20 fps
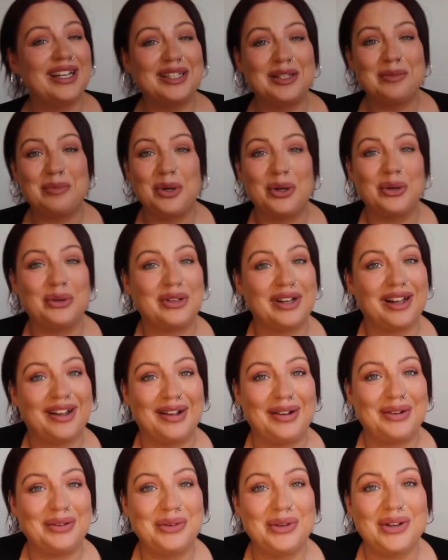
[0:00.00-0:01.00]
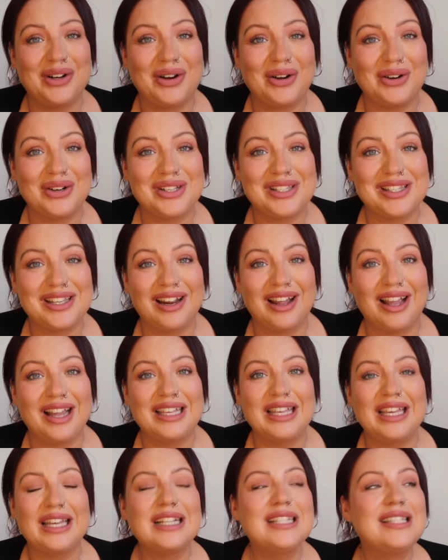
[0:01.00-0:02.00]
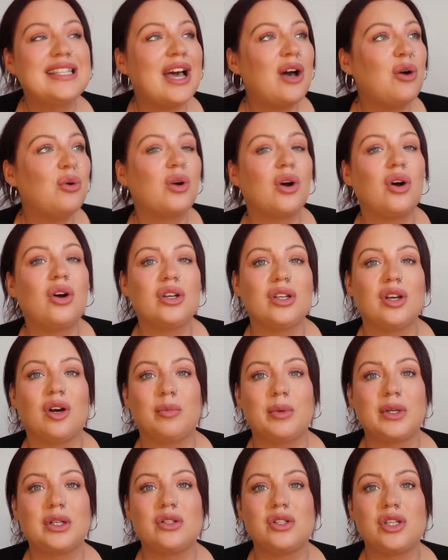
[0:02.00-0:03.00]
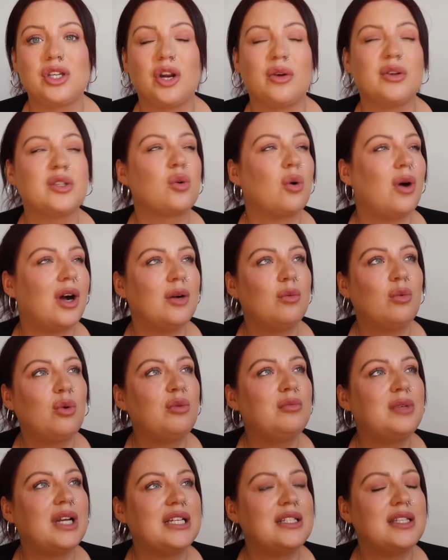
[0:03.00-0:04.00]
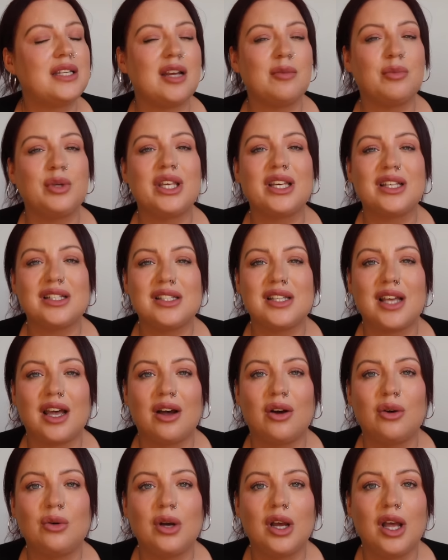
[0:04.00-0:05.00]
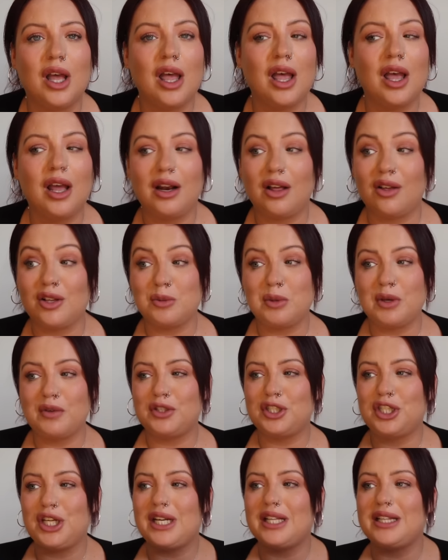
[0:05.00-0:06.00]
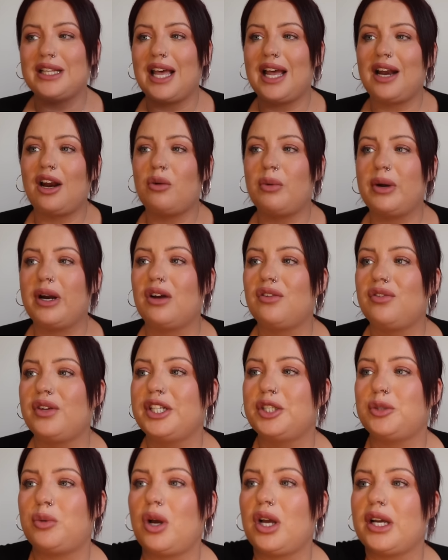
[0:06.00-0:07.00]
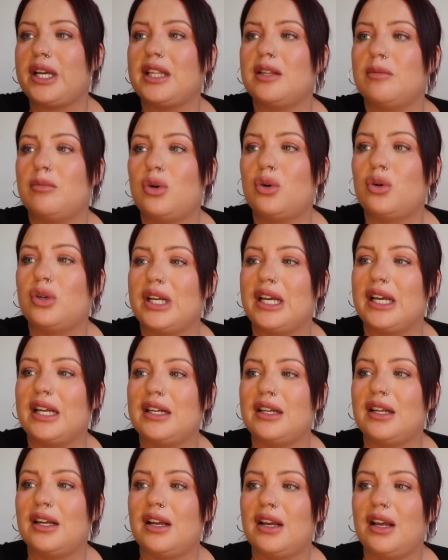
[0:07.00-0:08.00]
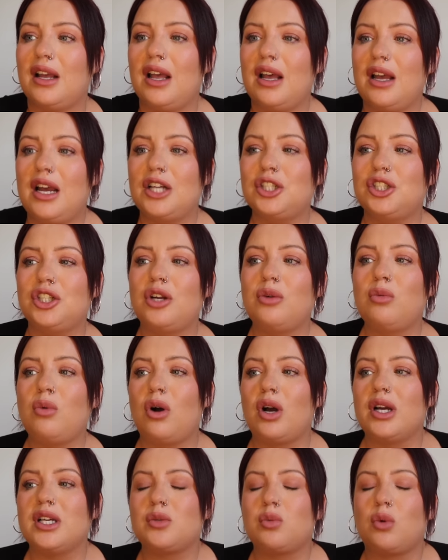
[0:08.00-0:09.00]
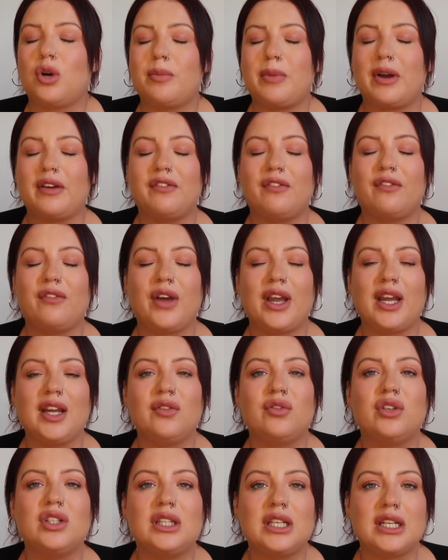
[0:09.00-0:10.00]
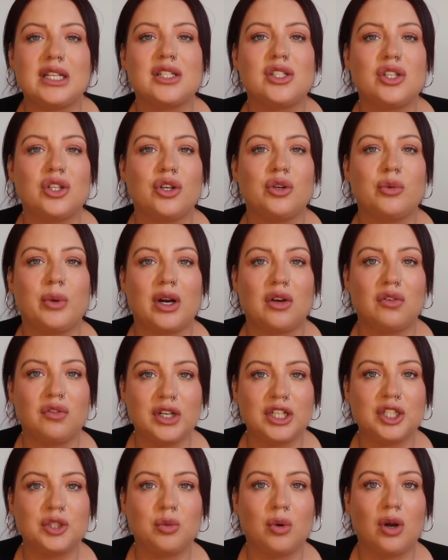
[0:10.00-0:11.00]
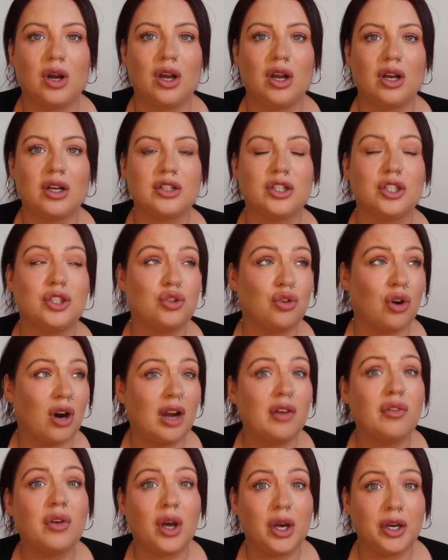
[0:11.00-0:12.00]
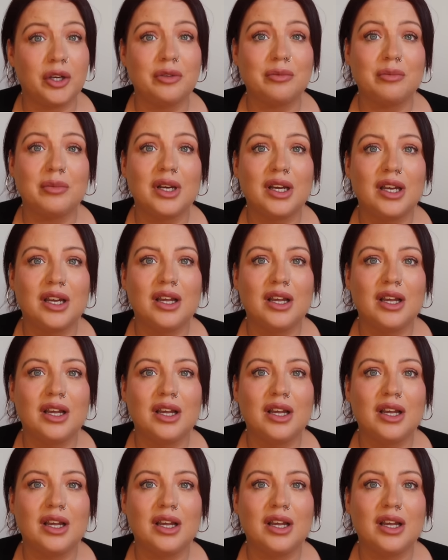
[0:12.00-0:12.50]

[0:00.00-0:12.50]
in the mood now, honestly. And you can tell, can't you? Because, you know, it's quite a warm day today, but you can tell. That's a bit of a chill in the air. Like when I finish work in the morning. And you know what? It's one of my favourite things to do when I finish work, the drive home.